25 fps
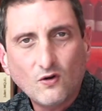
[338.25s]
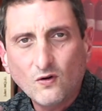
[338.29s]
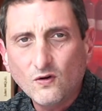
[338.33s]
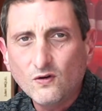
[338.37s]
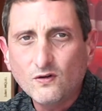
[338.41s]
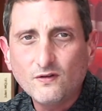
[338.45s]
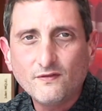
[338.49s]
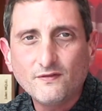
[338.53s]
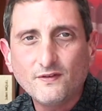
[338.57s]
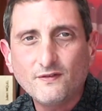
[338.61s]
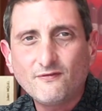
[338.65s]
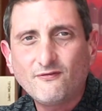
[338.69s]

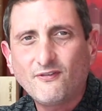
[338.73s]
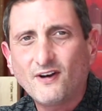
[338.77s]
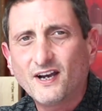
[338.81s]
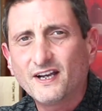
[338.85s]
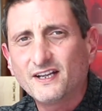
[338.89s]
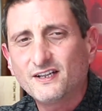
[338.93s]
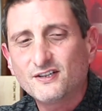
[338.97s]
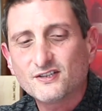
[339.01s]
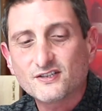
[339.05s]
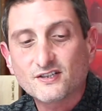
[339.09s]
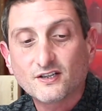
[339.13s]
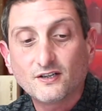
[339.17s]
All of the
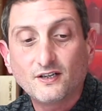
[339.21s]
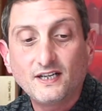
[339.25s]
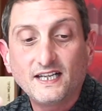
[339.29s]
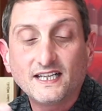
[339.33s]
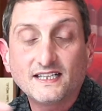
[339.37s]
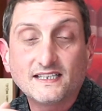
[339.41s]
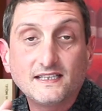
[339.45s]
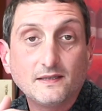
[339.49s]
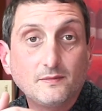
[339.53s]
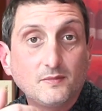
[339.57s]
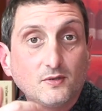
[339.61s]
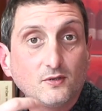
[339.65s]
finest
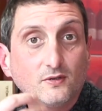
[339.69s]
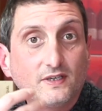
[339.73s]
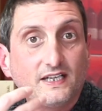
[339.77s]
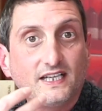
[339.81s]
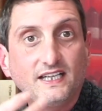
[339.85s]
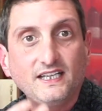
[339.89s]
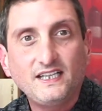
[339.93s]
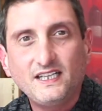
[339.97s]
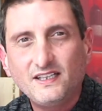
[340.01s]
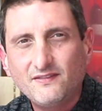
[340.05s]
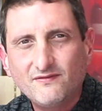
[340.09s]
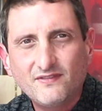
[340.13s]
collectible
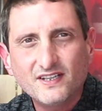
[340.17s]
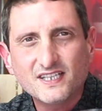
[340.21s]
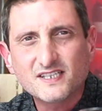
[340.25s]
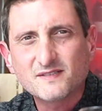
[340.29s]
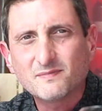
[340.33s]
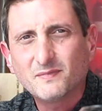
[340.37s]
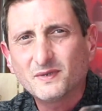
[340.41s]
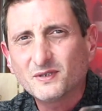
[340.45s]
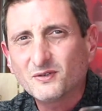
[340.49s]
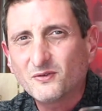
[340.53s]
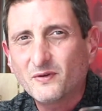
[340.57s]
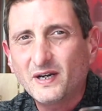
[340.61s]
and
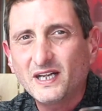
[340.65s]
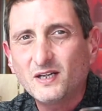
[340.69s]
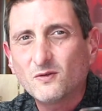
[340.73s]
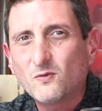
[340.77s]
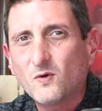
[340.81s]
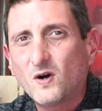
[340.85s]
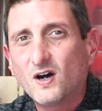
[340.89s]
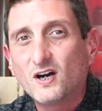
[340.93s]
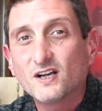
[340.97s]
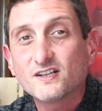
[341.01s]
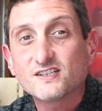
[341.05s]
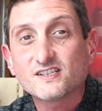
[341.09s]
investment grade
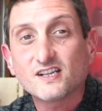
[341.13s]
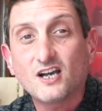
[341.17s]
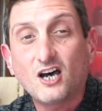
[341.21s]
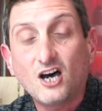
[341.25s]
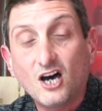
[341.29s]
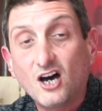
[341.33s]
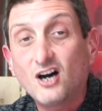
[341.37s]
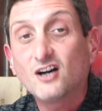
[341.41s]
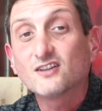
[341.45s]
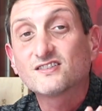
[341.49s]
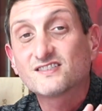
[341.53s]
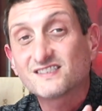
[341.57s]
wines
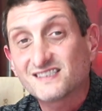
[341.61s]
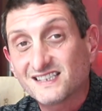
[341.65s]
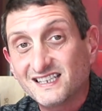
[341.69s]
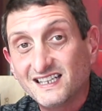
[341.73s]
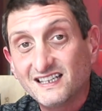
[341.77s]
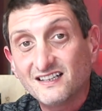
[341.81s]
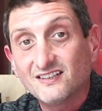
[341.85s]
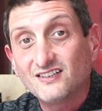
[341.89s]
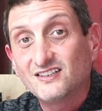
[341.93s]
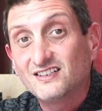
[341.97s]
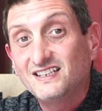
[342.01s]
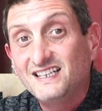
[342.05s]
are
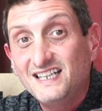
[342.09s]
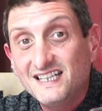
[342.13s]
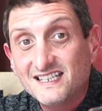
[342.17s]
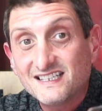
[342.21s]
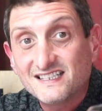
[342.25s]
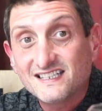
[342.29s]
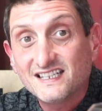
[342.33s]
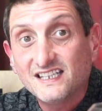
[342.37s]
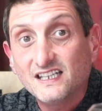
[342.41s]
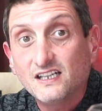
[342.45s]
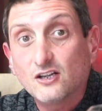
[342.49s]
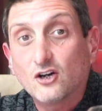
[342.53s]
still
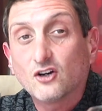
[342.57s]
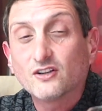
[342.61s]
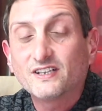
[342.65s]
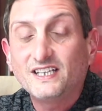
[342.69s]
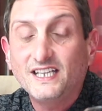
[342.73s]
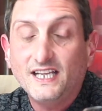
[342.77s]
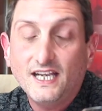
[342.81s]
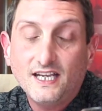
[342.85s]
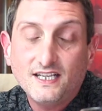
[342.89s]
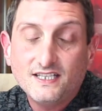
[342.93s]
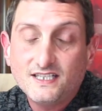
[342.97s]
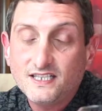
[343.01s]
listed on
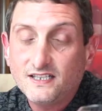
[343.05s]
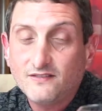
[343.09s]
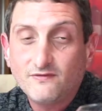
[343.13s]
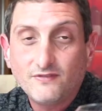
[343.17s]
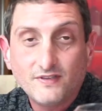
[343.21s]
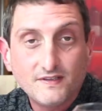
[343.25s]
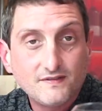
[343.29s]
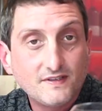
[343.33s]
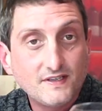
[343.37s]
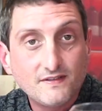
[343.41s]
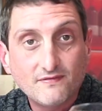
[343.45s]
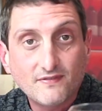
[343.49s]
the
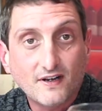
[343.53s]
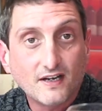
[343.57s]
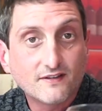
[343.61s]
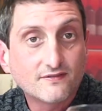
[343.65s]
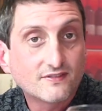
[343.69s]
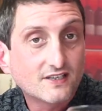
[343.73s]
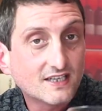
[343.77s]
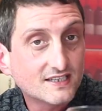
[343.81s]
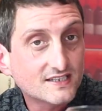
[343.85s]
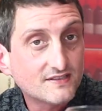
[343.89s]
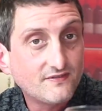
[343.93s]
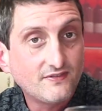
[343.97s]

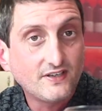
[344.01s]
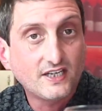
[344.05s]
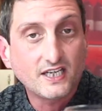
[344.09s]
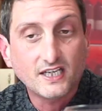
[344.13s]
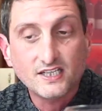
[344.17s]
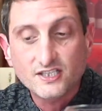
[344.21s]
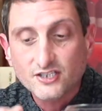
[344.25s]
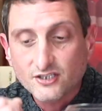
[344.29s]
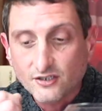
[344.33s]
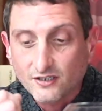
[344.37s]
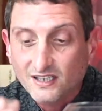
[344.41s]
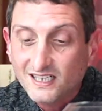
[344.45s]
1855
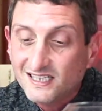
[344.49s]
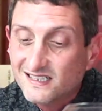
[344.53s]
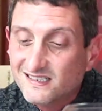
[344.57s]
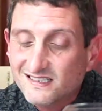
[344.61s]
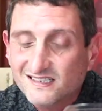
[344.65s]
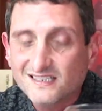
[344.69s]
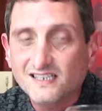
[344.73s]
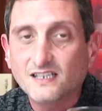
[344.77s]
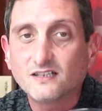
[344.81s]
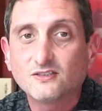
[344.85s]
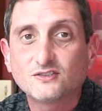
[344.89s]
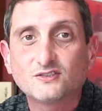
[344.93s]
classification. It's
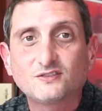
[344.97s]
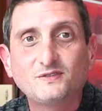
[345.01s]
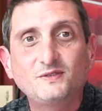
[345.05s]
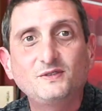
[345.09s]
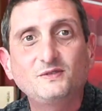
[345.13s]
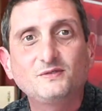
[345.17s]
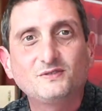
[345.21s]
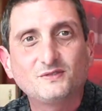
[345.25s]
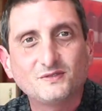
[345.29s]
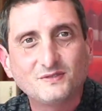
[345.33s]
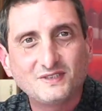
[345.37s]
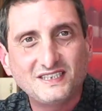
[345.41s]
still
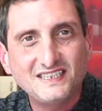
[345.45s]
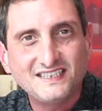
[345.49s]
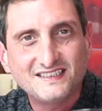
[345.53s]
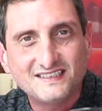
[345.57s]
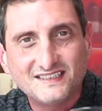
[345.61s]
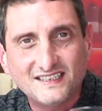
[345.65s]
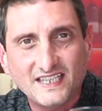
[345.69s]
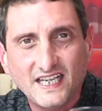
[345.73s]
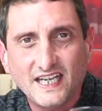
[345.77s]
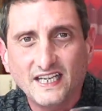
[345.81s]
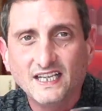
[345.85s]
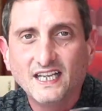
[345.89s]
true to
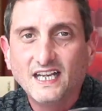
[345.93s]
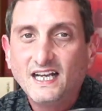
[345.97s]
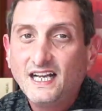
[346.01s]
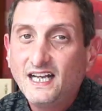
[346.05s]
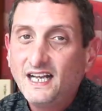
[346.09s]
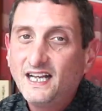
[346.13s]
this day.